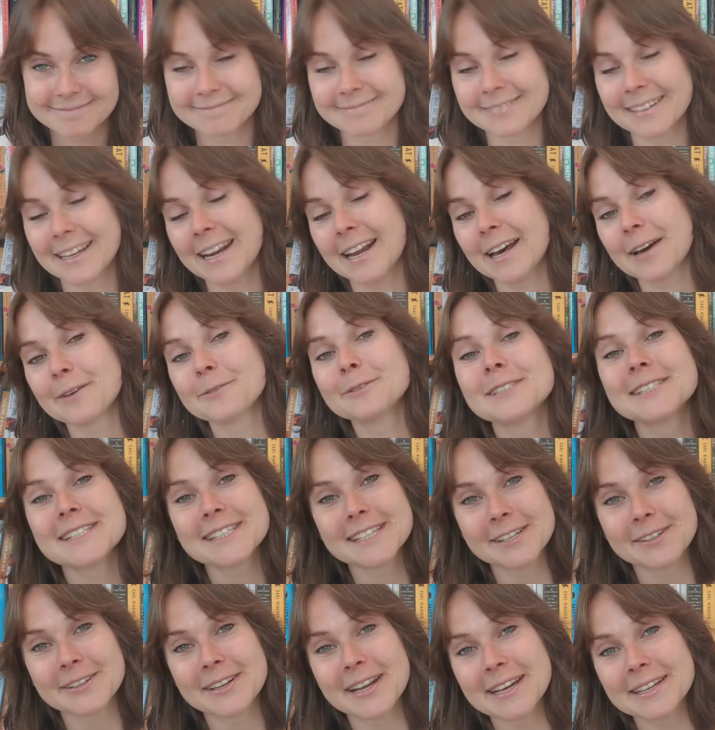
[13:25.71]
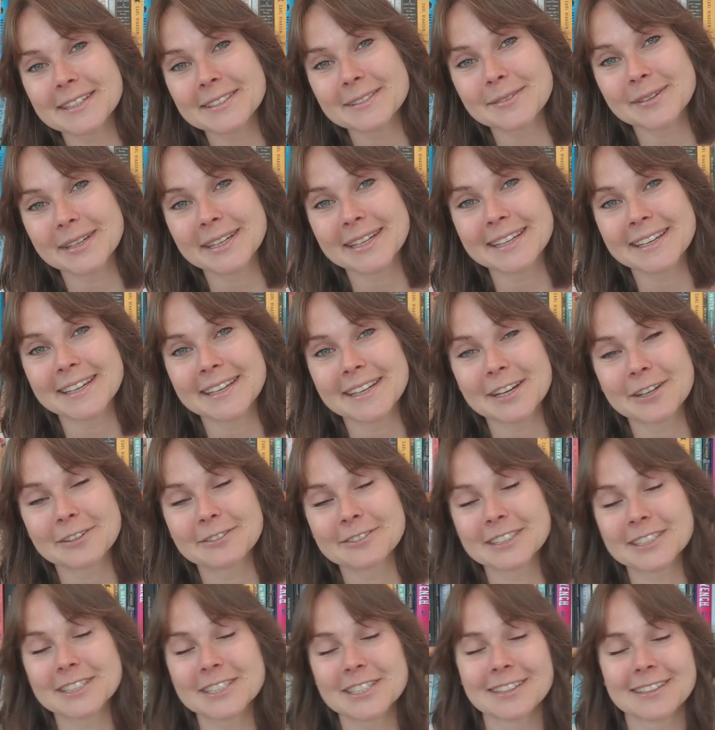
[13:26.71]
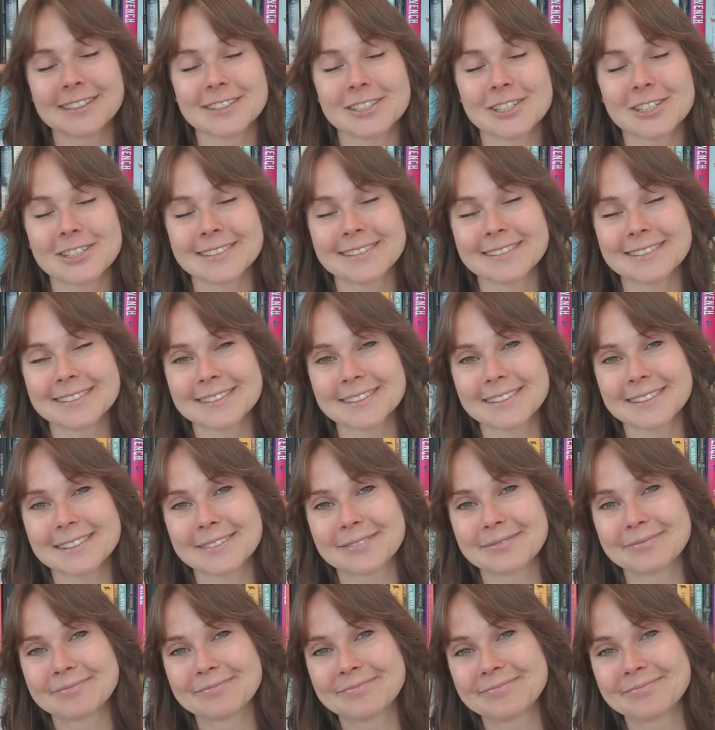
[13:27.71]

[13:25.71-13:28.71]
and I will see you next week, ecofictologists.